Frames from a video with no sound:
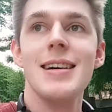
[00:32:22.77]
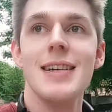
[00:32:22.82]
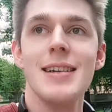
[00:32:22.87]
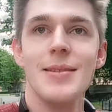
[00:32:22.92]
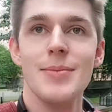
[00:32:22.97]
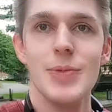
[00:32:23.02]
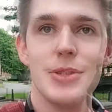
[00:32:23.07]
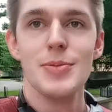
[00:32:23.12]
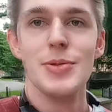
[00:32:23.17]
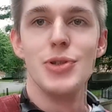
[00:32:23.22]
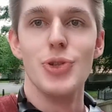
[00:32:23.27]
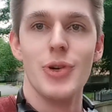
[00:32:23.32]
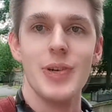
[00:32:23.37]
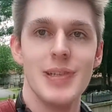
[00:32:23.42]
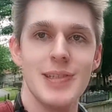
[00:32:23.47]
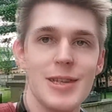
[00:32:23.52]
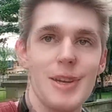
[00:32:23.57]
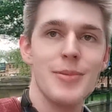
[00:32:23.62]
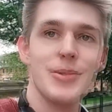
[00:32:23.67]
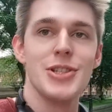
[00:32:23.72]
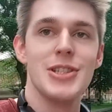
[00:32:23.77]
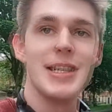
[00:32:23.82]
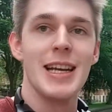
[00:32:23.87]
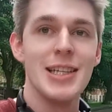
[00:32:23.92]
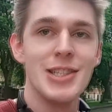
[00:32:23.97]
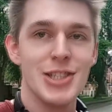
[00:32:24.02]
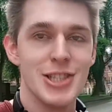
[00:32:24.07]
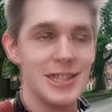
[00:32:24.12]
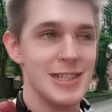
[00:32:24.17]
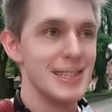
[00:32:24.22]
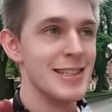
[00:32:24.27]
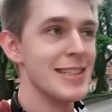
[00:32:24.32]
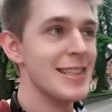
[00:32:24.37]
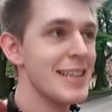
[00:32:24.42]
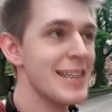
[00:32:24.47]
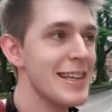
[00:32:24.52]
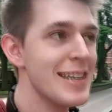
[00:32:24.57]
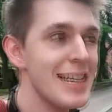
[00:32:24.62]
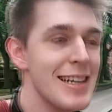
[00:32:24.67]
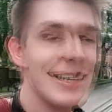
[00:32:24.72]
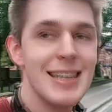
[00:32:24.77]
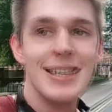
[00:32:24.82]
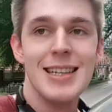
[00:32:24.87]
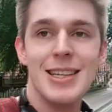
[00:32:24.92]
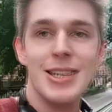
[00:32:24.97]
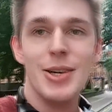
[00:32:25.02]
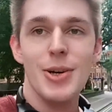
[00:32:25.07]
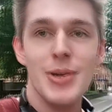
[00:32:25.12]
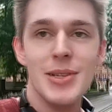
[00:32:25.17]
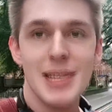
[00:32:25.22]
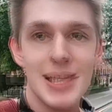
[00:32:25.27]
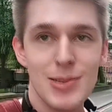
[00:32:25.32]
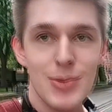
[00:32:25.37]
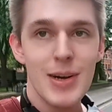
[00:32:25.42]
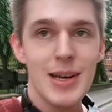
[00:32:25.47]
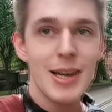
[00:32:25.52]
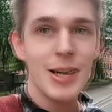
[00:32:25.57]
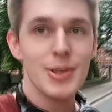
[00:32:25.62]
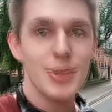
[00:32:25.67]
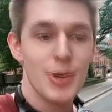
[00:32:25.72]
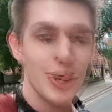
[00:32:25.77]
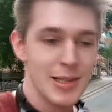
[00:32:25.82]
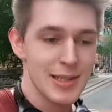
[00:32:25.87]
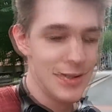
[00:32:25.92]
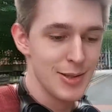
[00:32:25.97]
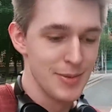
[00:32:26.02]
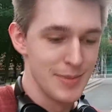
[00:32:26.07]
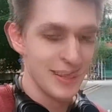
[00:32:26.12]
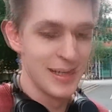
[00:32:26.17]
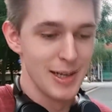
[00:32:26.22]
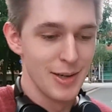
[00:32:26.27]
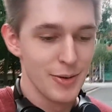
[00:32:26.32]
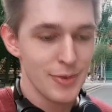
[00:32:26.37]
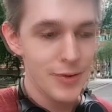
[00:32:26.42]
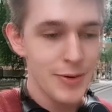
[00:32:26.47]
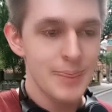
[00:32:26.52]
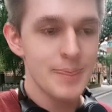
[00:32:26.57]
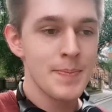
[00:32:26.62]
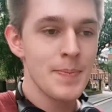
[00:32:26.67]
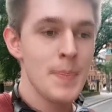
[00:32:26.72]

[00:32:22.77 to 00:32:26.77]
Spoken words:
it must be drawing so much attention. Who is this weirdo talking to himself?